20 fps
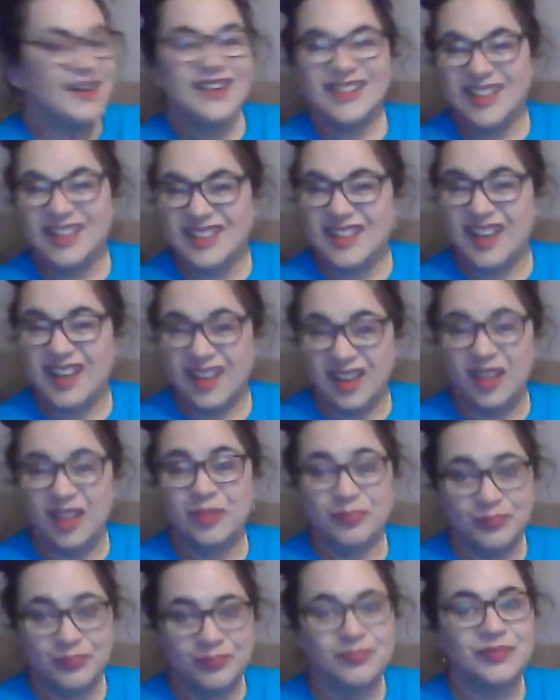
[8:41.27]
Nutella.
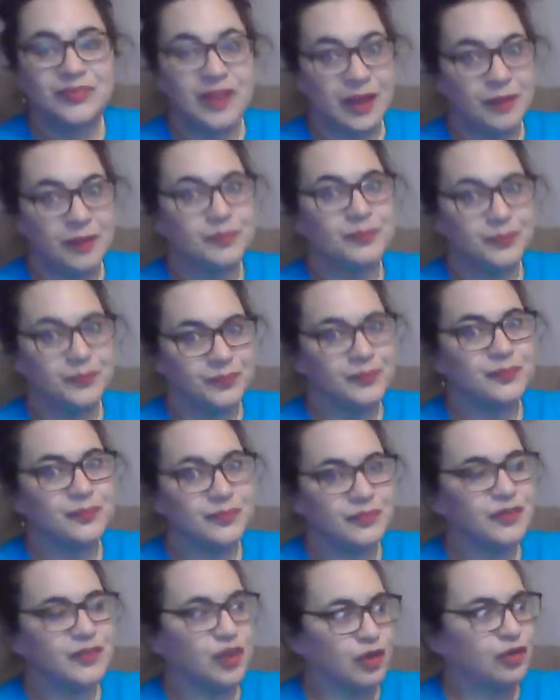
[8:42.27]
Yeah.
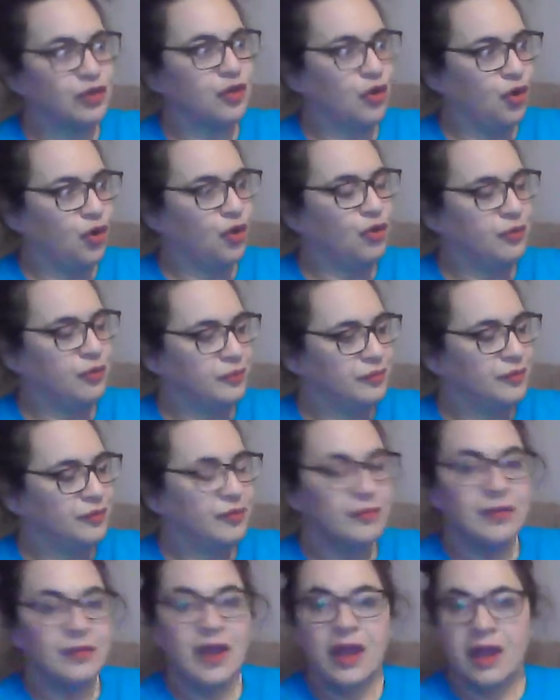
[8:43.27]
Good call.
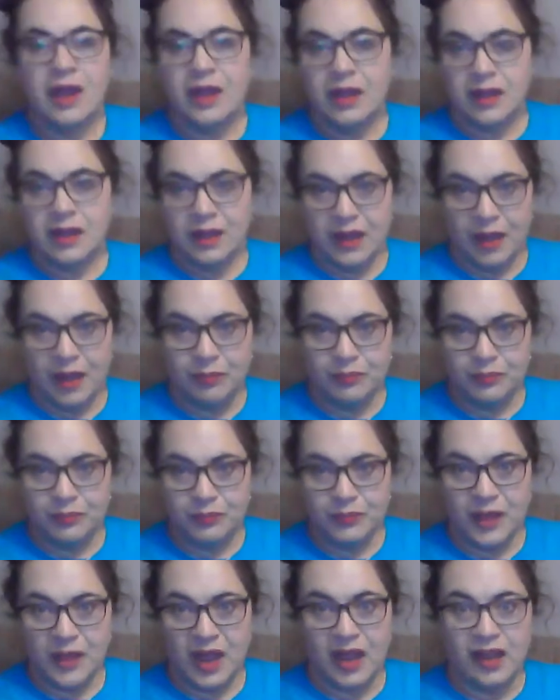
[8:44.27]
Yeah.
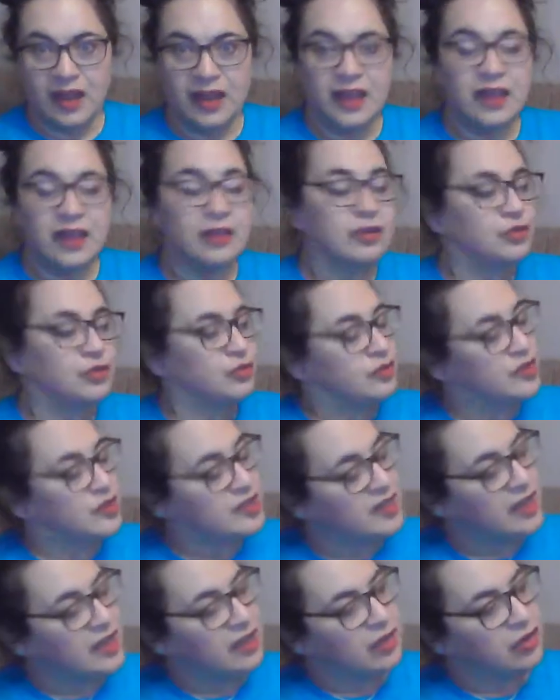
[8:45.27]
I like
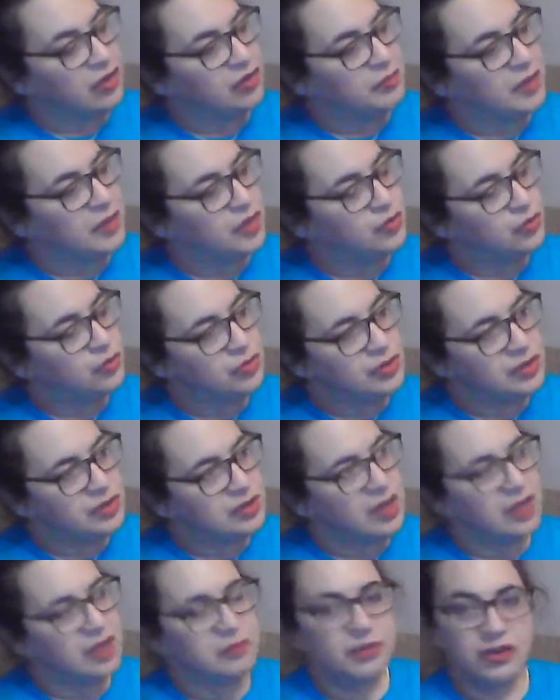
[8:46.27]
Nutella on my toast
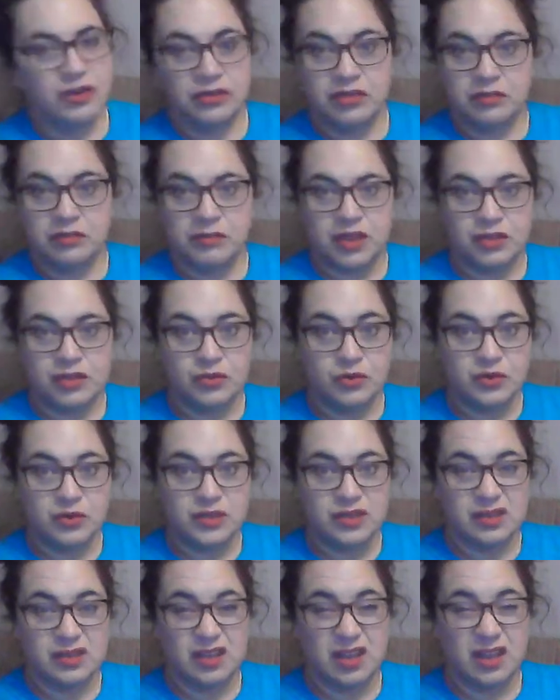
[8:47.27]
and butter on my toast.
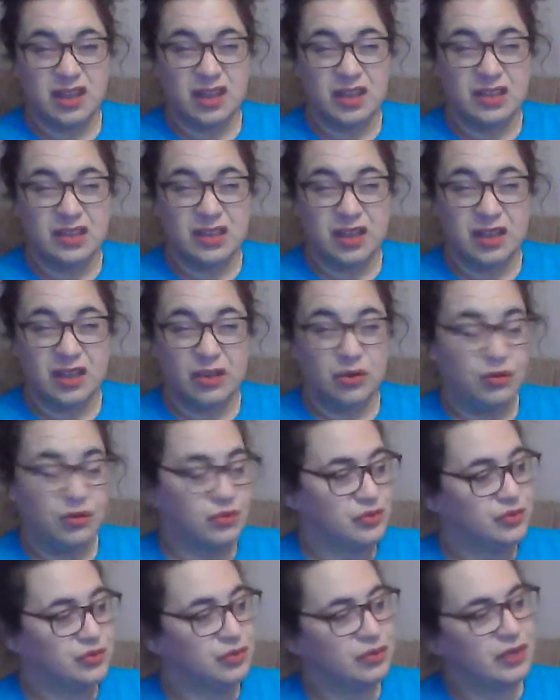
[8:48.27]
And I also
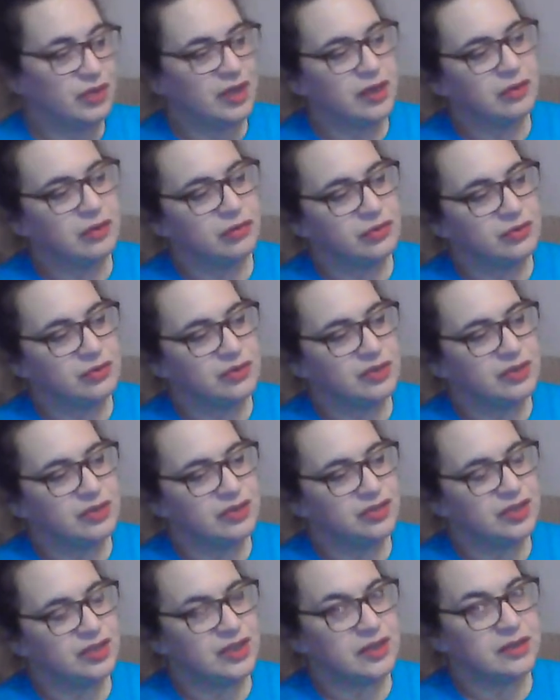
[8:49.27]
like roasted
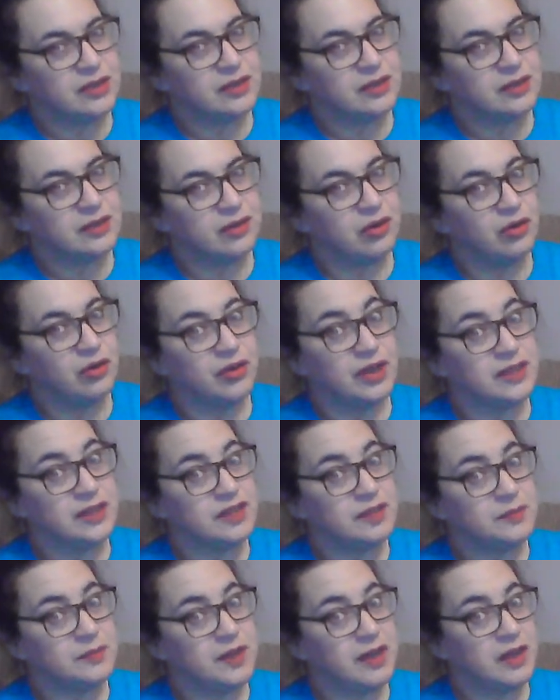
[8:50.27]
cheese. Oh, this
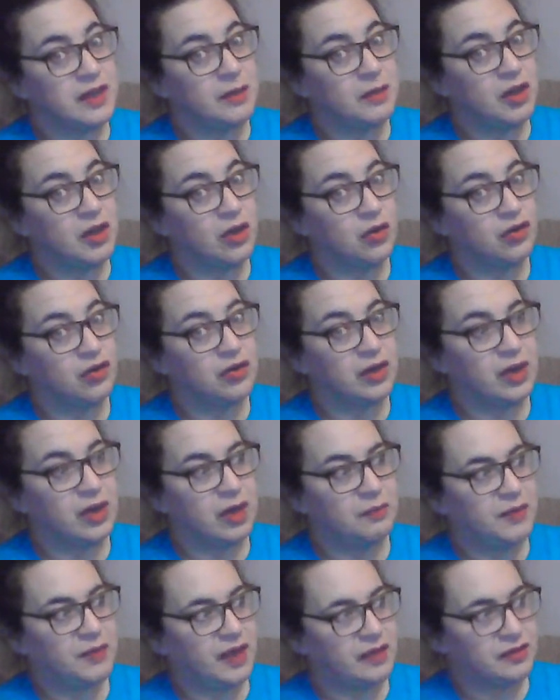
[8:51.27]
is making me hungry.
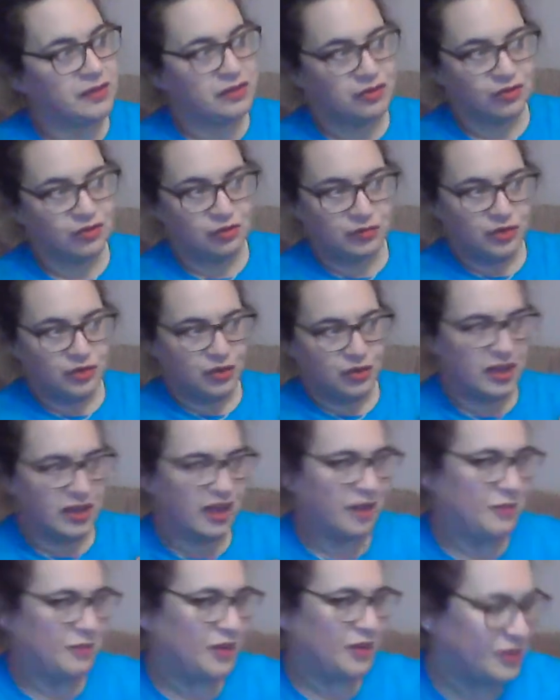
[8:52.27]
I'd better stop
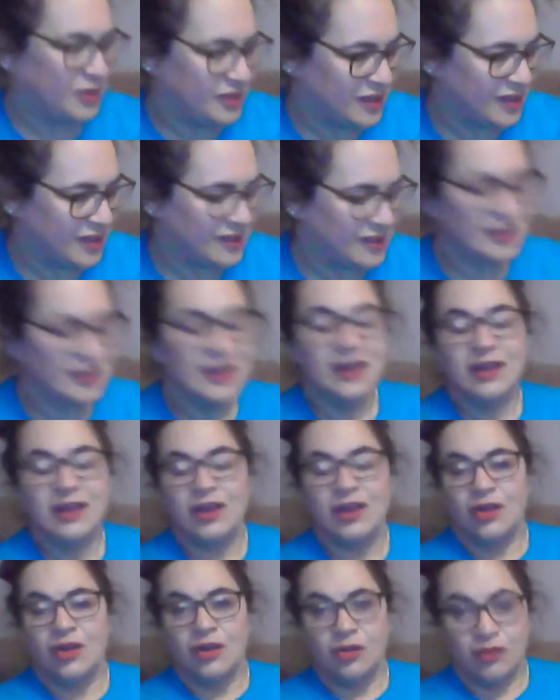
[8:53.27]
talking about it.
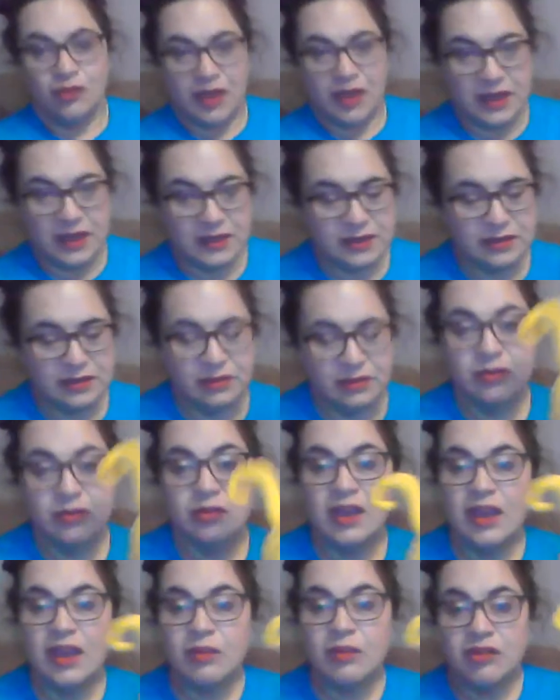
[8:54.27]
Right.
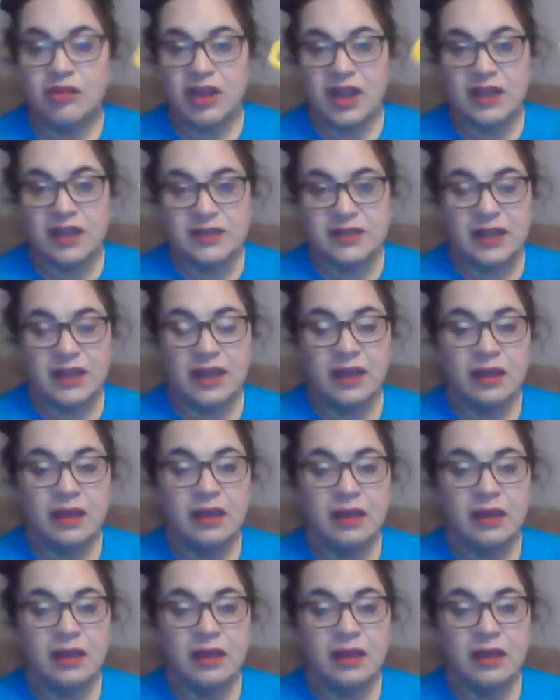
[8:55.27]
Okay, we ready?